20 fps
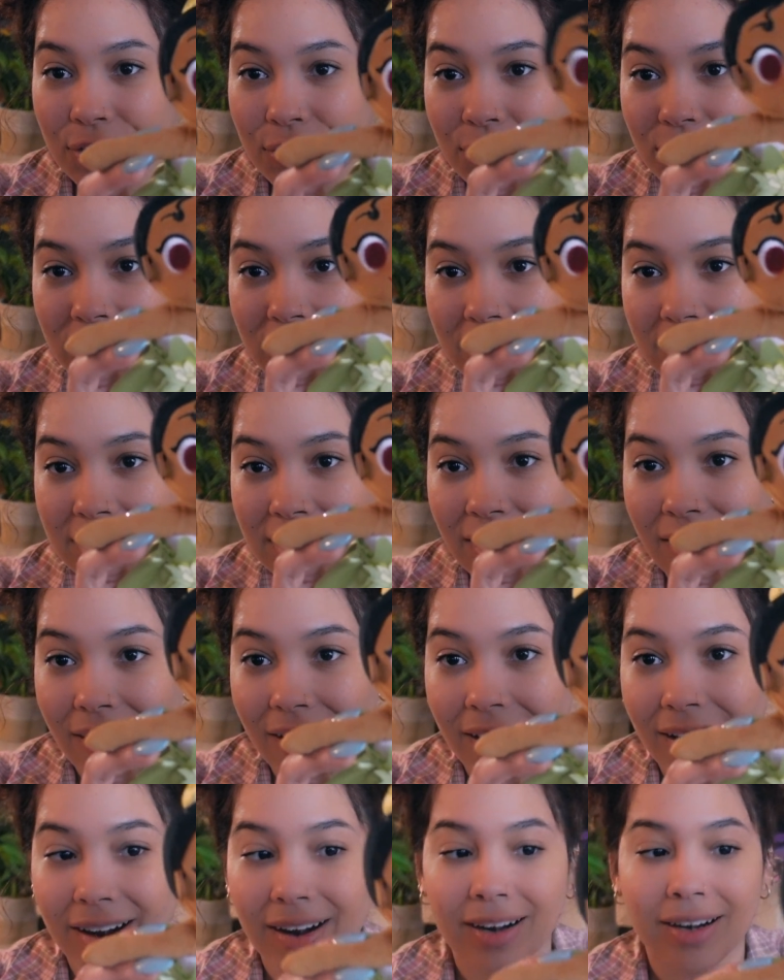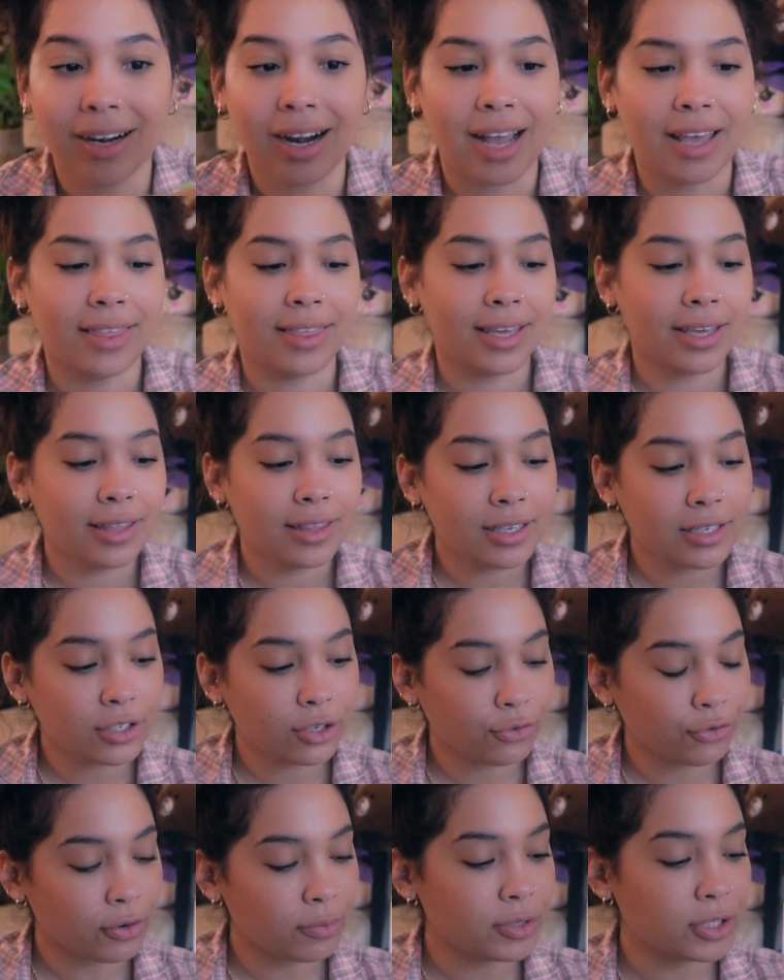know what these are, I think these are
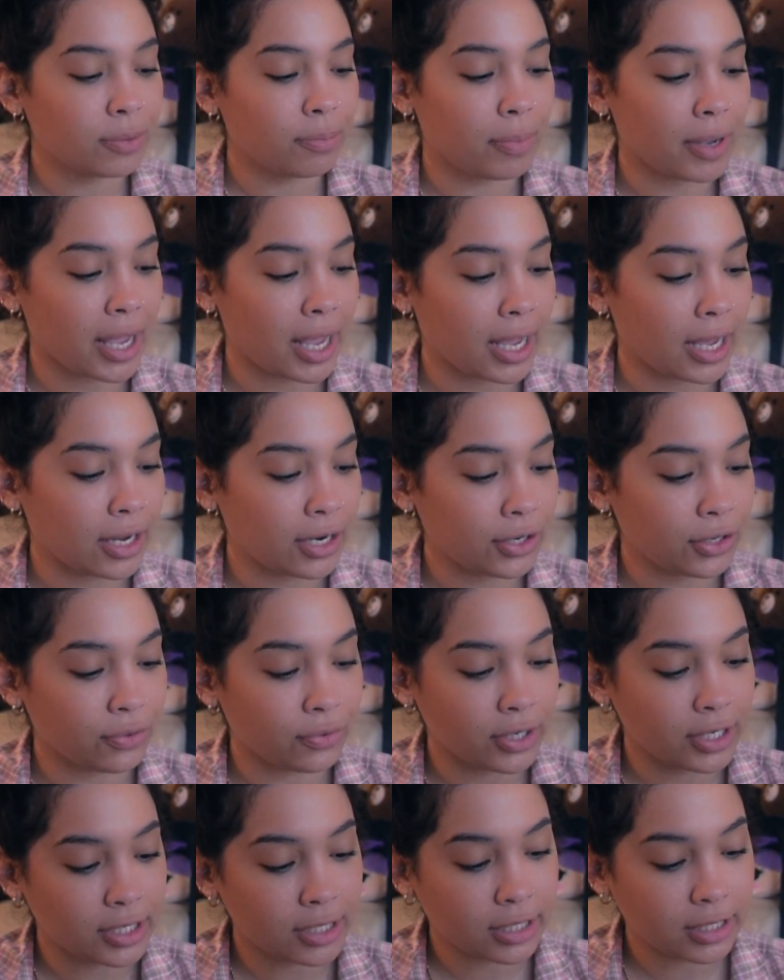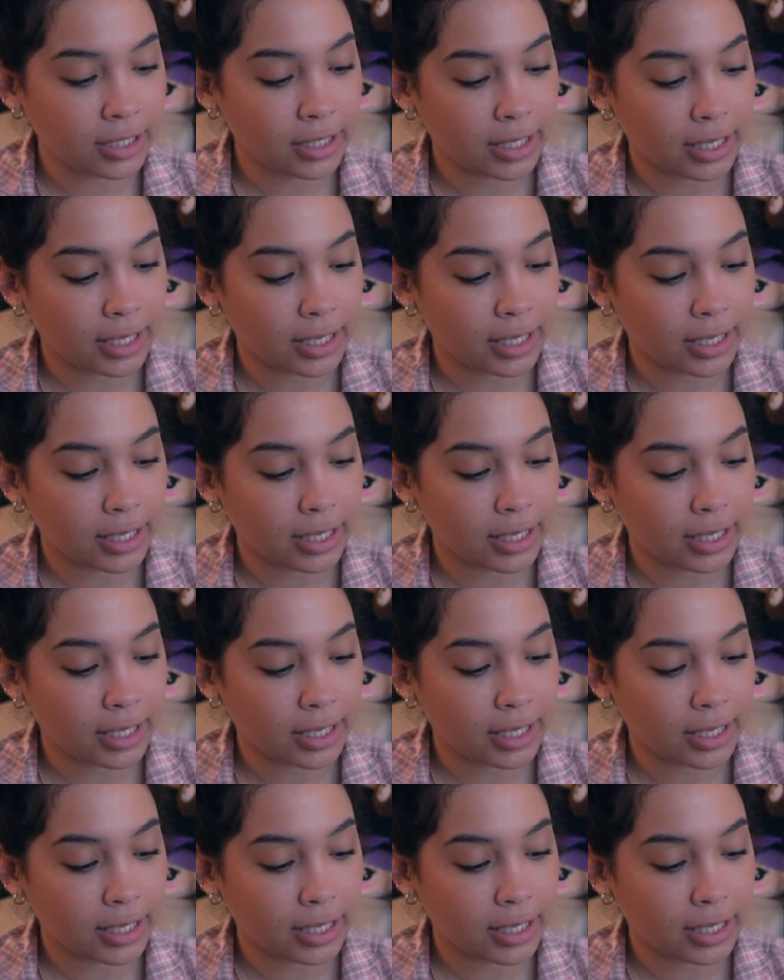from Japan originally.